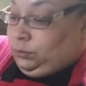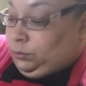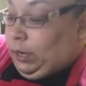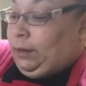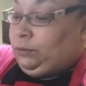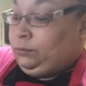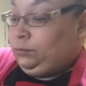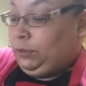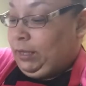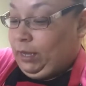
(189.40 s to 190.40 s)
Now
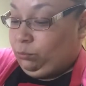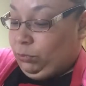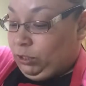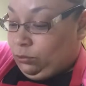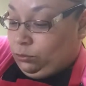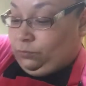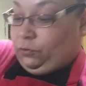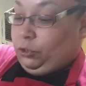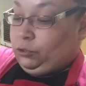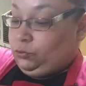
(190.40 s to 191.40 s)
again, meatloaf,
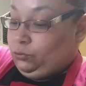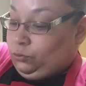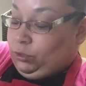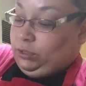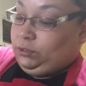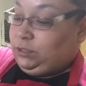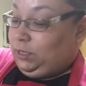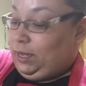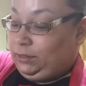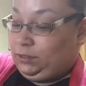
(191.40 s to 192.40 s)
there's a
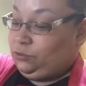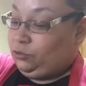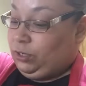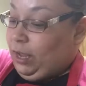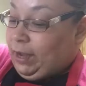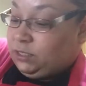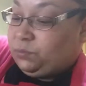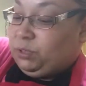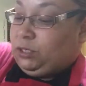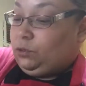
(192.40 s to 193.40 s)
lot of things you can add
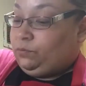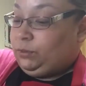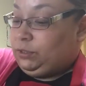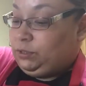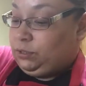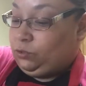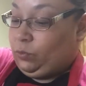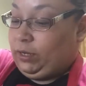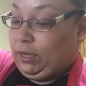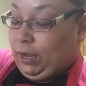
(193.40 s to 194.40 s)
to meatloaf, but this is the
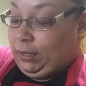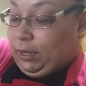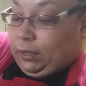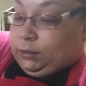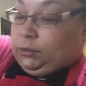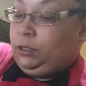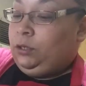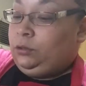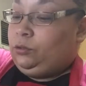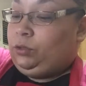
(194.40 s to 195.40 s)
way I add it.
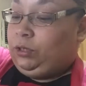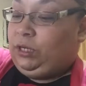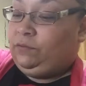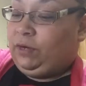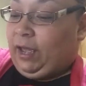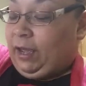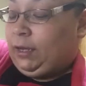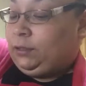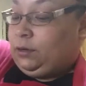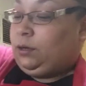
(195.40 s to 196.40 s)
You can even
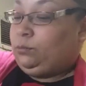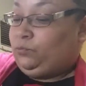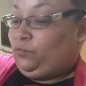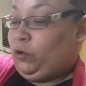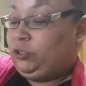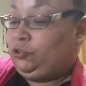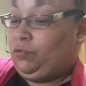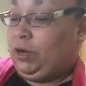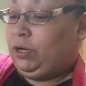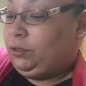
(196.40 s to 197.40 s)
add fresh
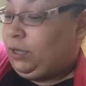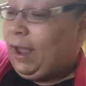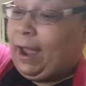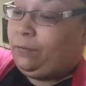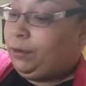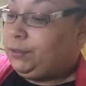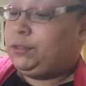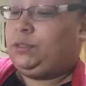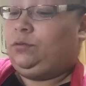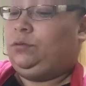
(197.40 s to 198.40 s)
grated
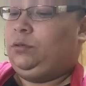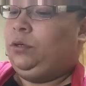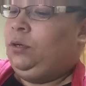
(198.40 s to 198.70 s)
carrots or